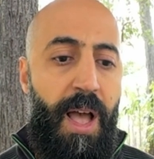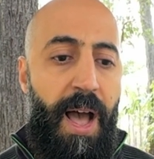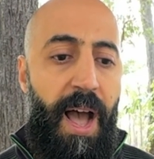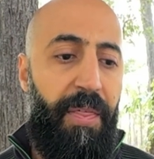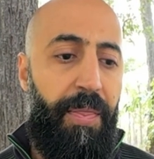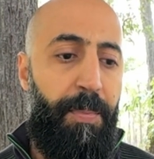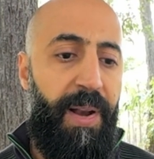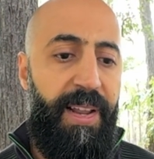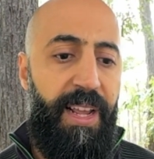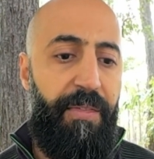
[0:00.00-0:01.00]
I
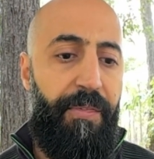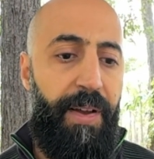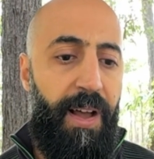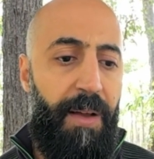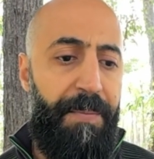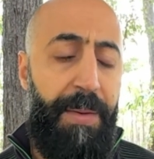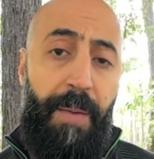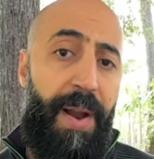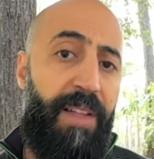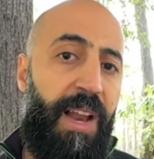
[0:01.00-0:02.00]
believe in
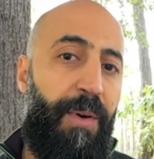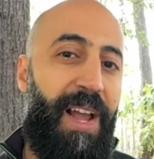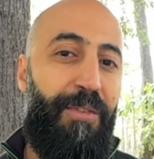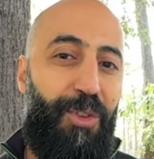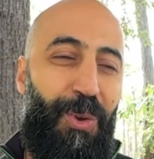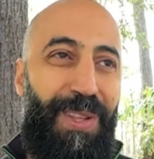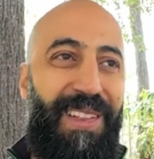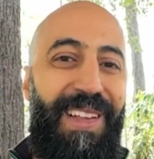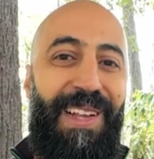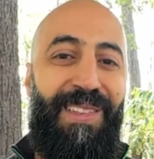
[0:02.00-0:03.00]
my practice now I have 2
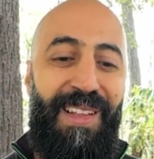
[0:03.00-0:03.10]
TCs.